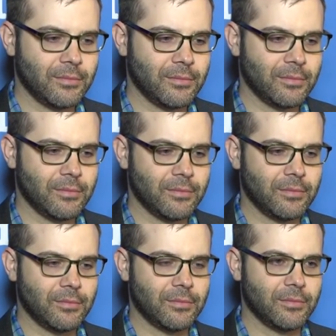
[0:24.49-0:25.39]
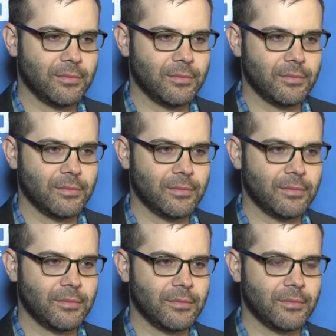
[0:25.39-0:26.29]

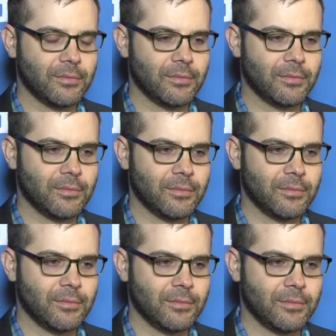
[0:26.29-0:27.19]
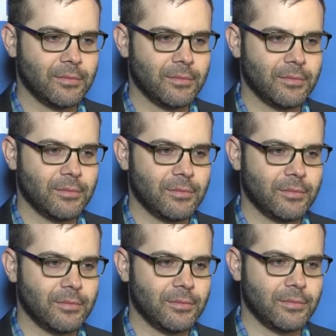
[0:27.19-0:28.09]

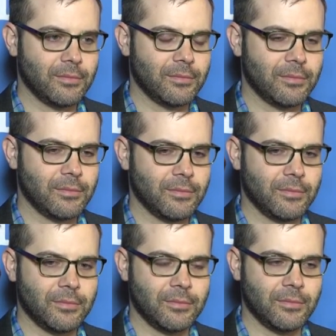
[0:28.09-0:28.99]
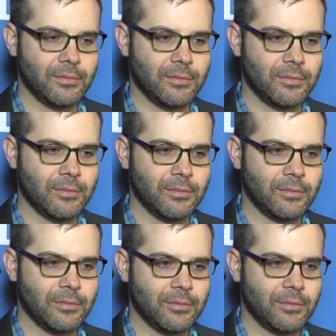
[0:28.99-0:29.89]

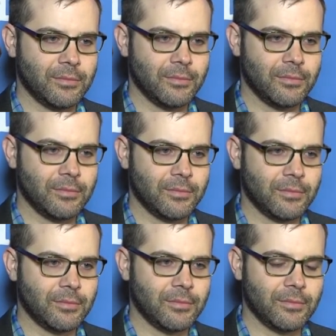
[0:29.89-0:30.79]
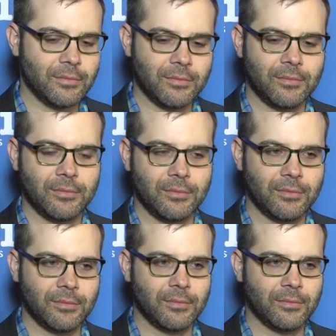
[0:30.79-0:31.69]

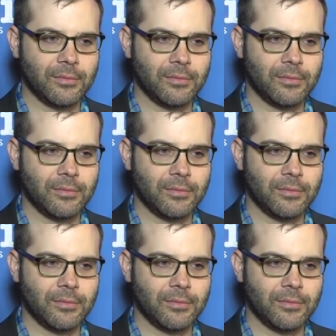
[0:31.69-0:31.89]
(silent)